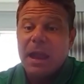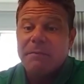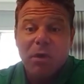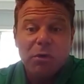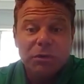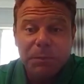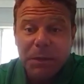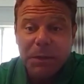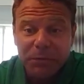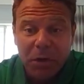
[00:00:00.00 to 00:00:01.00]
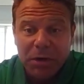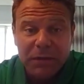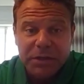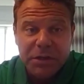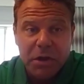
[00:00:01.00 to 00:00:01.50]
And most people don't
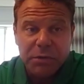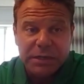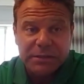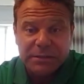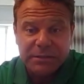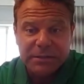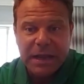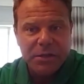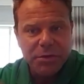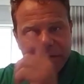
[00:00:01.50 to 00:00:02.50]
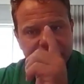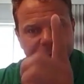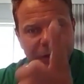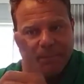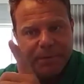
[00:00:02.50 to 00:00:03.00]
even notice. And you can
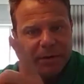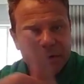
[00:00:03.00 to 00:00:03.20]
flip